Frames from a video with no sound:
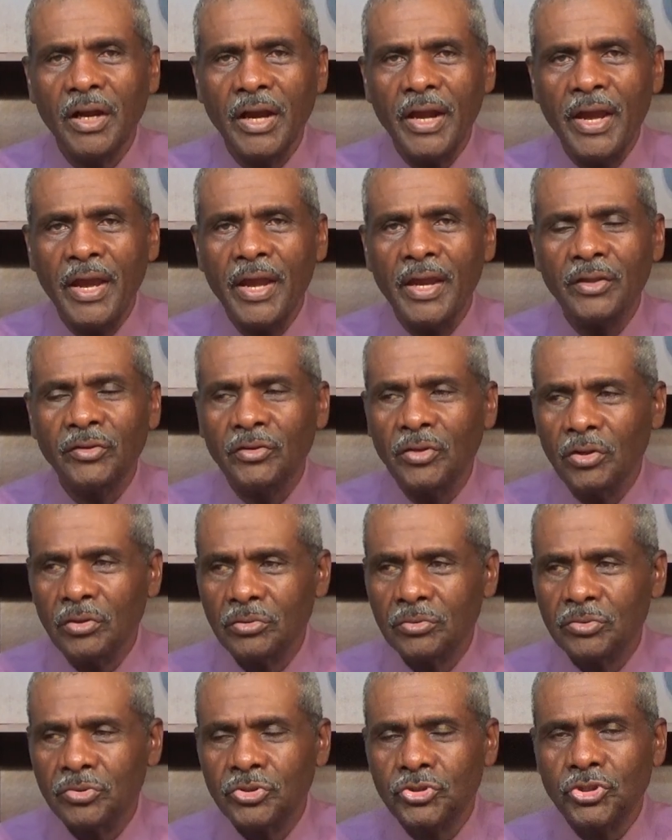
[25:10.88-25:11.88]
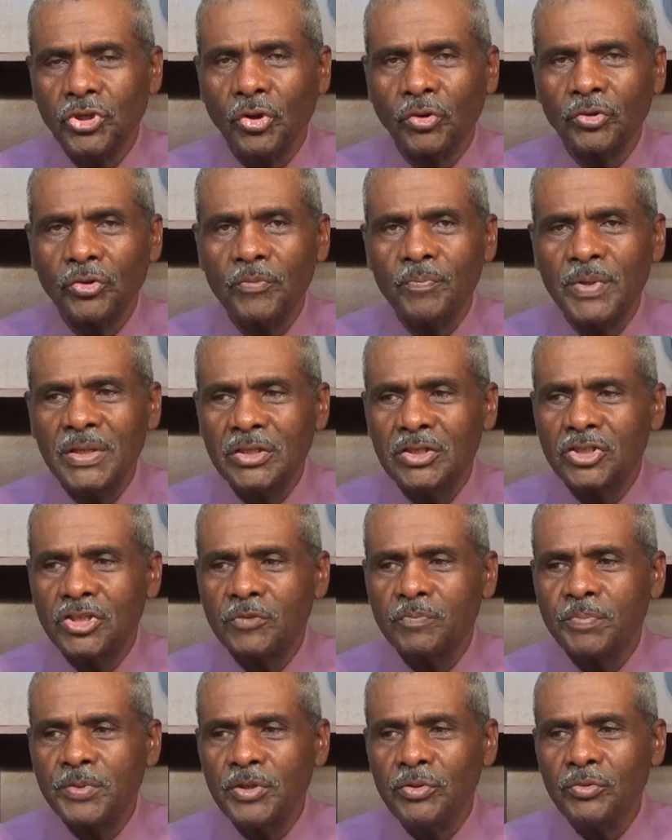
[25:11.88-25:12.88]
and Jonah being
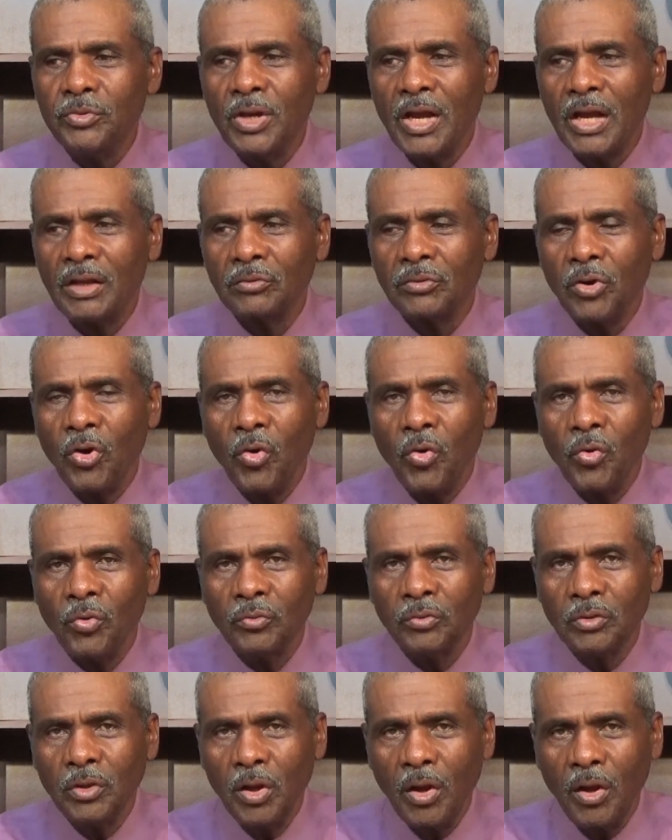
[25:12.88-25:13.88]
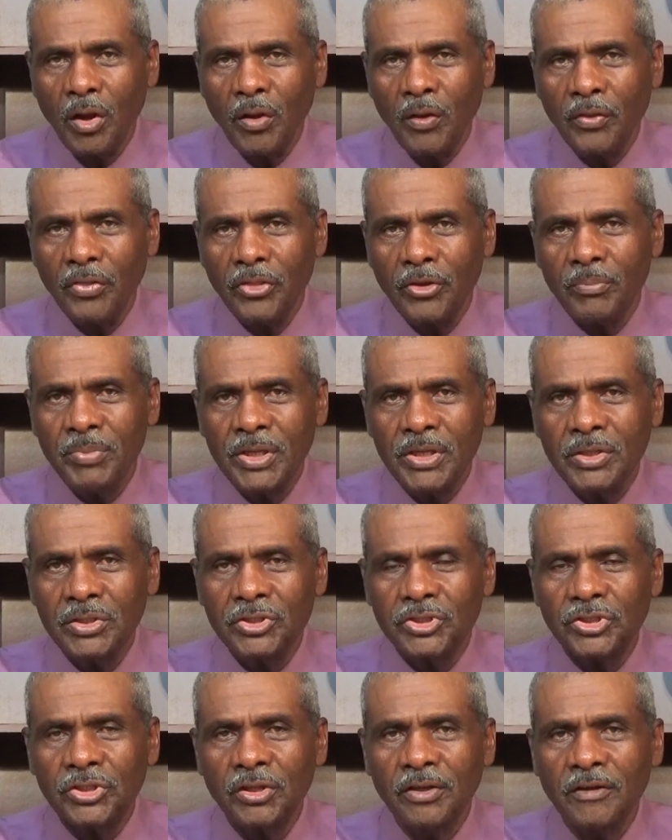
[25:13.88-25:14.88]
spewed out on the
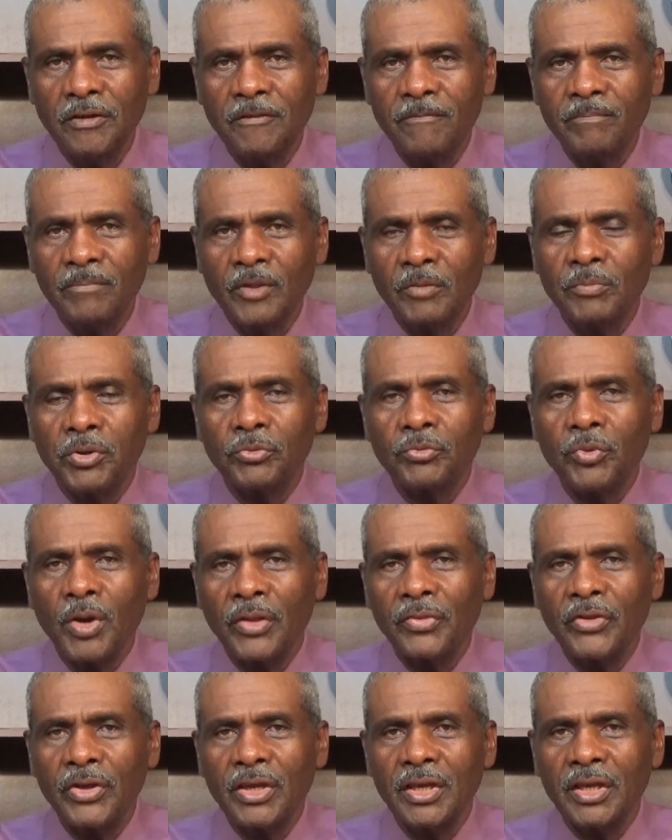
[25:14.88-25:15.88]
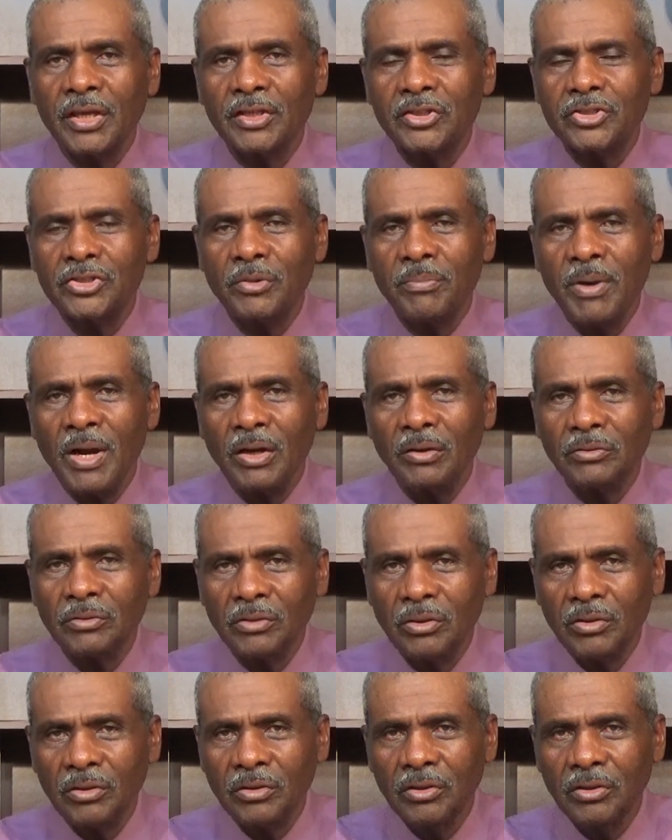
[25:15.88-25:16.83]
beach, but rather it is about